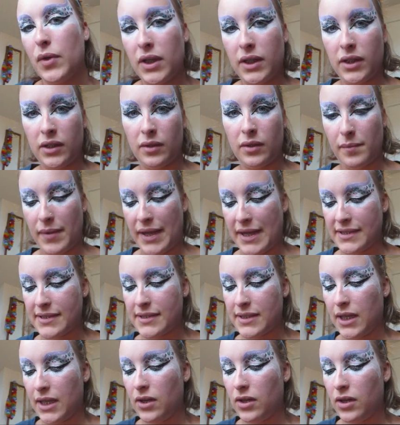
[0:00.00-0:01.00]
put your
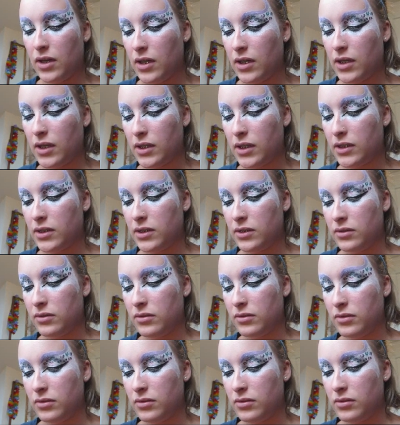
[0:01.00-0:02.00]
mascara.
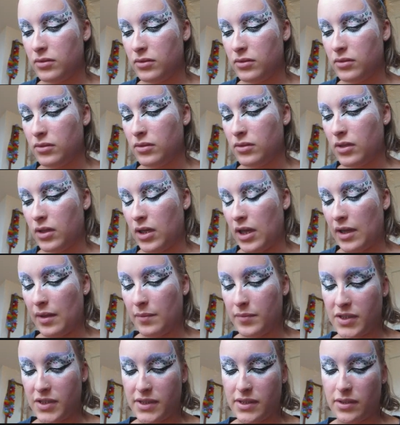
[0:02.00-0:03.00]

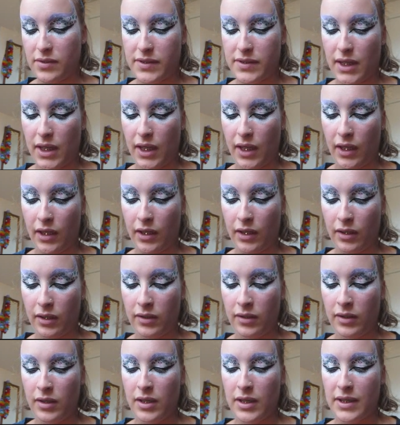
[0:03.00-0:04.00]
I'm just using
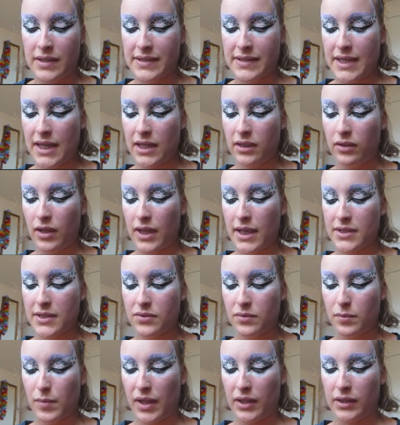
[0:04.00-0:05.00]

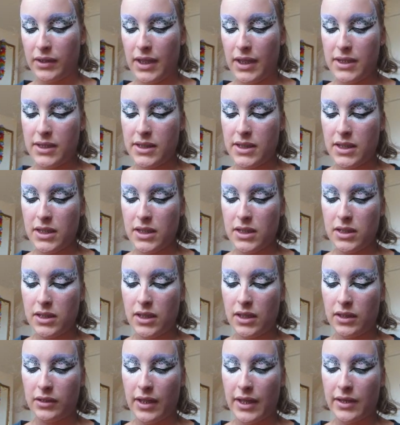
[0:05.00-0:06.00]
Scandalized Rimmel
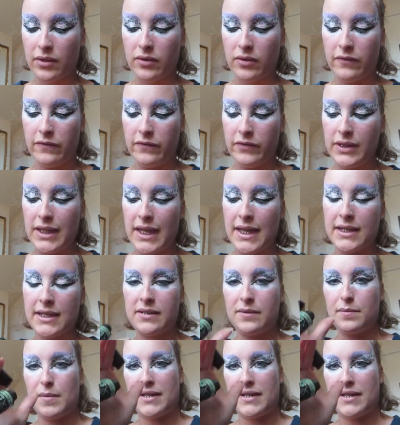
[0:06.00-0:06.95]
London Lycra Flex